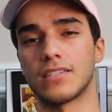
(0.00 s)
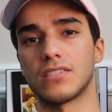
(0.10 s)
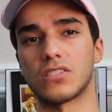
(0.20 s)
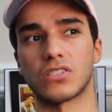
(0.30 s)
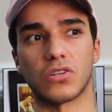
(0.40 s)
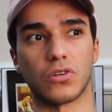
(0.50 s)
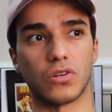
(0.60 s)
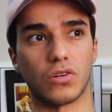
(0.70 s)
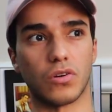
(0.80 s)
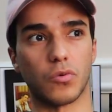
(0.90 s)
So
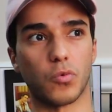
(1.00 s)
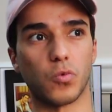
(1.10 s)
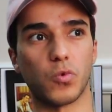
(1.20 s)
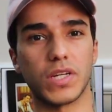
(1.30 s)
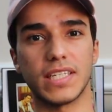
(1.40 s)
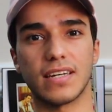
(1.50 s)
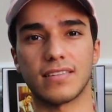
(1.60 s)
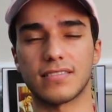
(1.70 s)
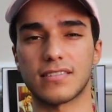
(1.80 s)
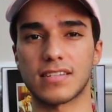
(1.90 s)
we
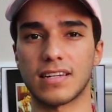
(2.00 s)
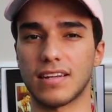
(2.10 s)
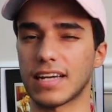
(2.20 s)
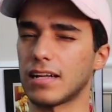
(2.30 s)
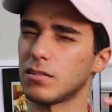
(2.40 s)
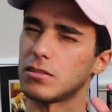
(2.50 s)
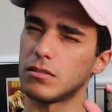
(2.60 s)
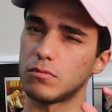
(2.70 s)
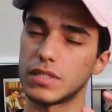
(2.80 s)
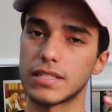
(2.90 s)
understand like a
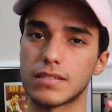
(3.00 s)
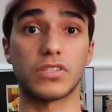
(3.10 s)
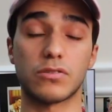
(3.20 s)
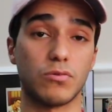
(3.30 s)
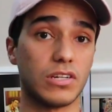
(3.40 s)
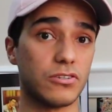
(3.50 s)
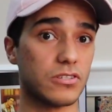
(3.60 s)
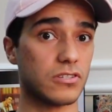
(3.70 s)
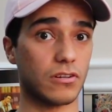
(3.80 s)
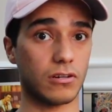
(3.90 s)
little bit. It's a really
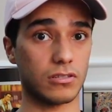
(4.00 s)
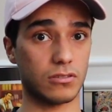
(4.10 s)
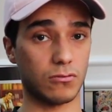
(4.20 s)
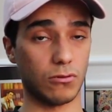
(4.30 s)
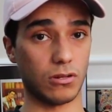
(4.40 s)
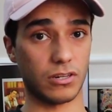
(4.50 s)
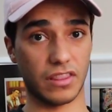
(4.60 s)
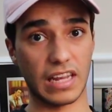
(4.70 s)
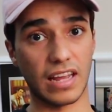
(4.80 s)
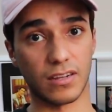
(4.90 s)
good start to learn
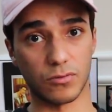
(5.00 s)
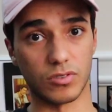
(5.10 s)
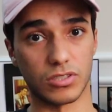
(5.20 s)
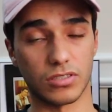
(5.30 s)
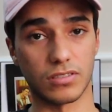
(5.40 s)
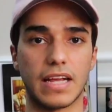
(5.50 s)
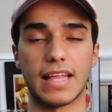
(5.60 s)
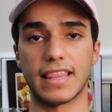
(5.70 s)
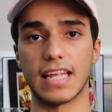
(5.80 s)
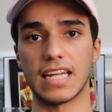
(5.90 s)
the language.
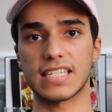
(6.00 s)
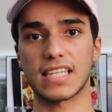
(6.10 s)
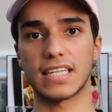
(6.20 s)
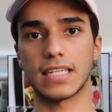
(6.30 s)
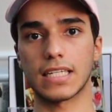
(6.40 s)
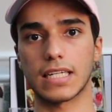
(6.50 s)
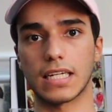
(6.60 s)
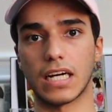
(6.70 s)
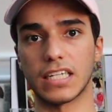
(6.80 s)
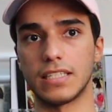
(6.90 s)
And the last thing
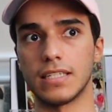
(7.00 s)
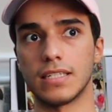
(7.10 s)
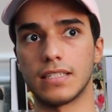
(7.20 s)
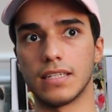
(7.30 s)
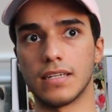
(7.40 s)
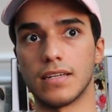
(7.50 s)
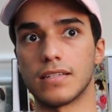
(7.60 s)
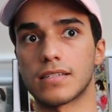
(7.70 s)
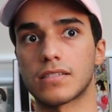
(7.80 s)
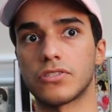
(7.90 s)
I did
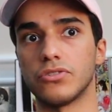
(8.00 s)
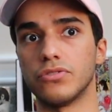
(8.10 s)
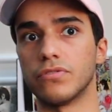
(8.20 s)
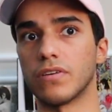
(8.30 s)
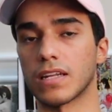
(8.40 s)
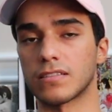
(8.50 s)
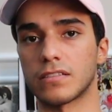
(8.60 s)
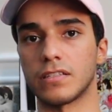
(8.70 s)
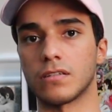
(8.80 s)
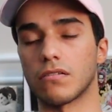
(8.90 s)
is to
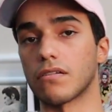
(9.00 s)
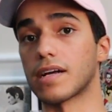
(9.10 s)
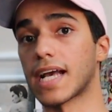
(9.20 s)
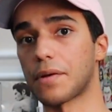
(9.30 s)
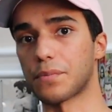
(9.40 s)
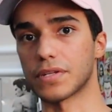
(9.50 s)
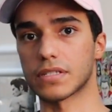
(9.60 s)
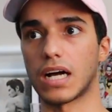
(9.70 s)
volunteer on campus.